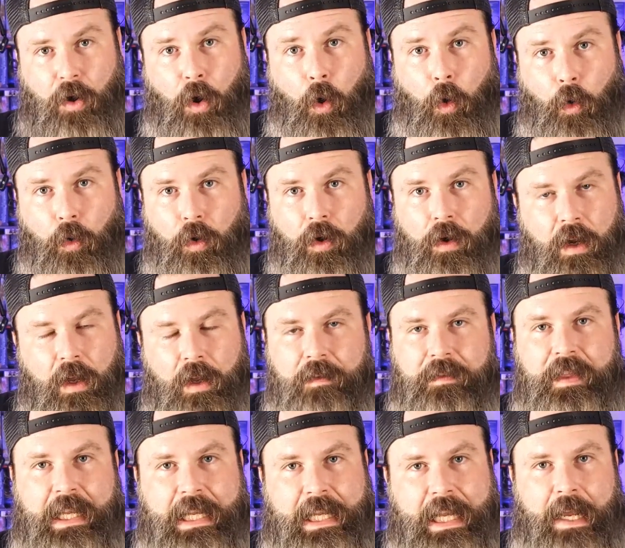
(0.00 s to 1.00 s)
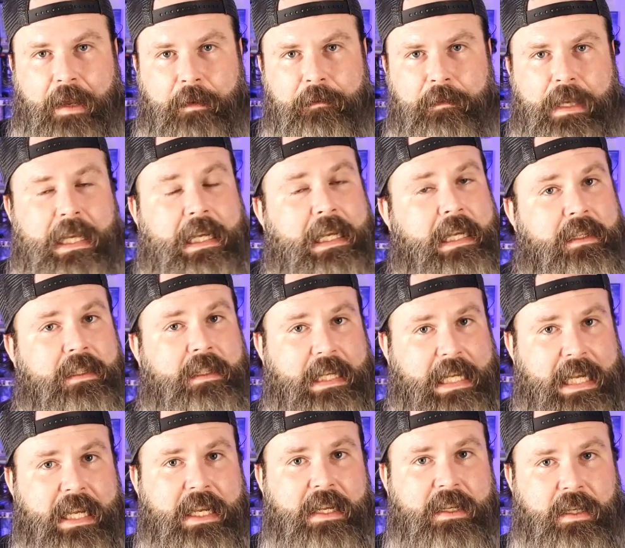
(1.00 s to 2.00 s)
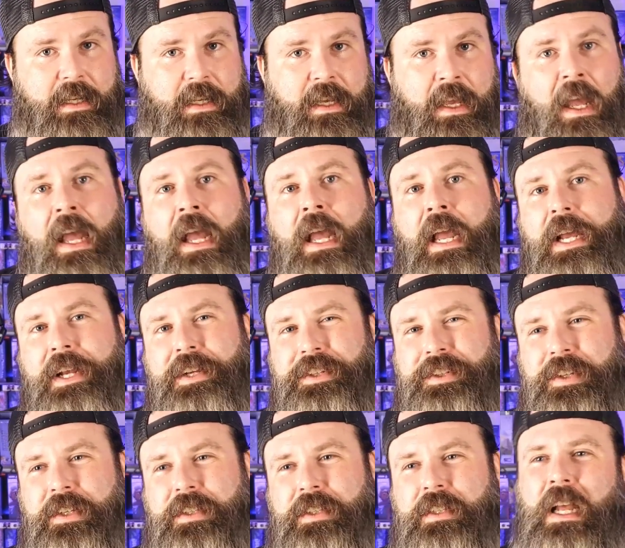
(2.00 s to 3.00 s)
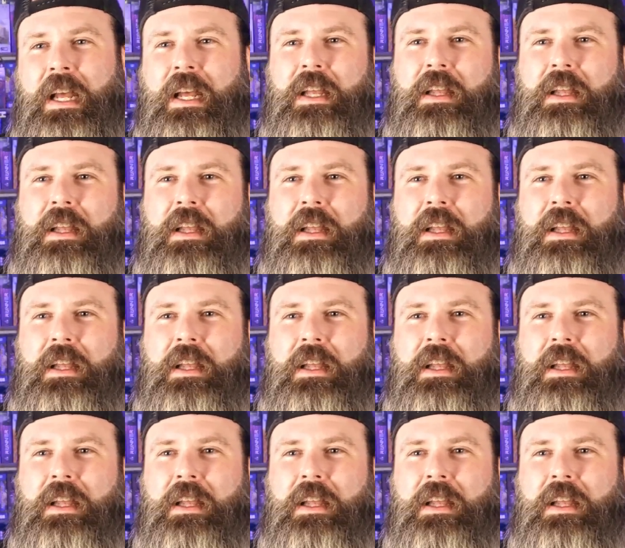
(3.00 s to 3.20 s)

core of the game, is easy. It's just